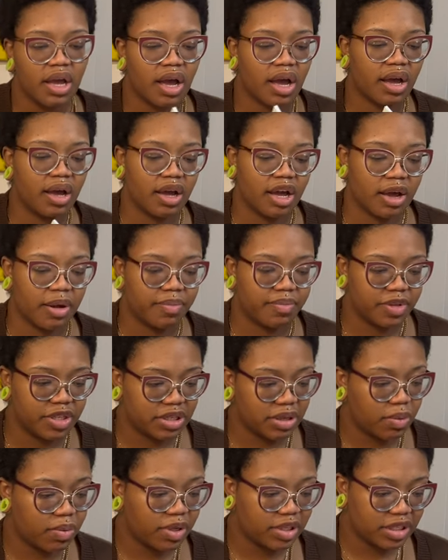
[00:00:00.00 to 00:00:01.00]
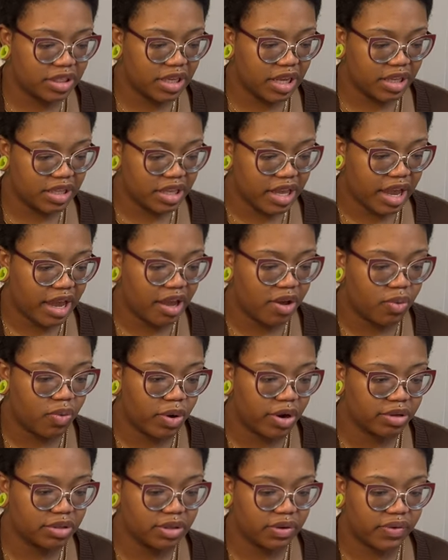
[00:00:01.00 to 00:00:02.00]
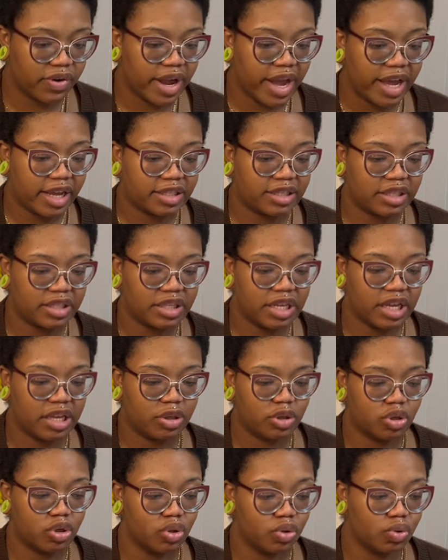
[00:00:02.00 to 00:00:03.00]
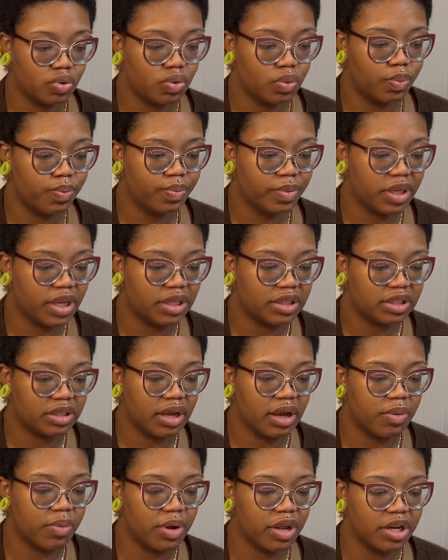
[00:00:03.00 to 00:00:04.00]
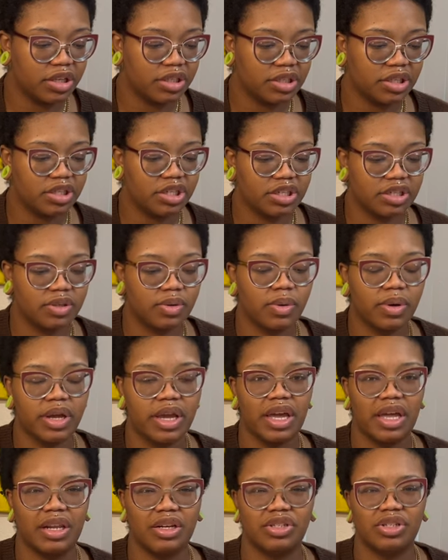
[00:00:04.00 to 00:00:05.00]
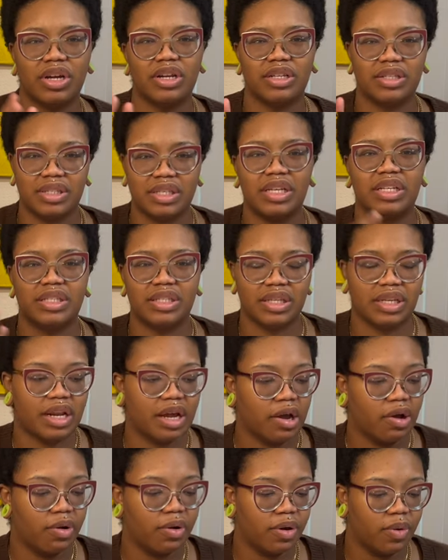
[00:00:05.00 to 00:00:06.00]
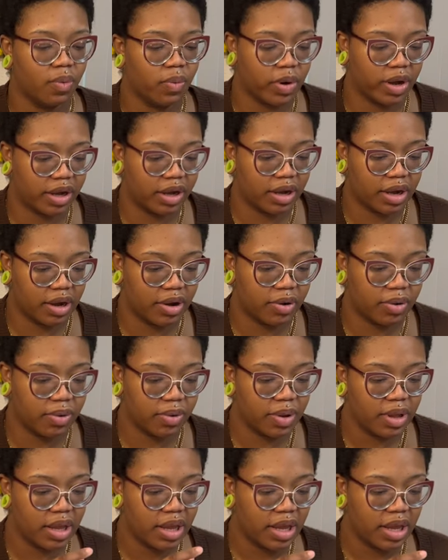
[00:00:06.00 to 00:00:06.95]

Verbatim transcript: Um, someone said that it works for acetate too. So I wanted to just go ahead and try to test it out in one go.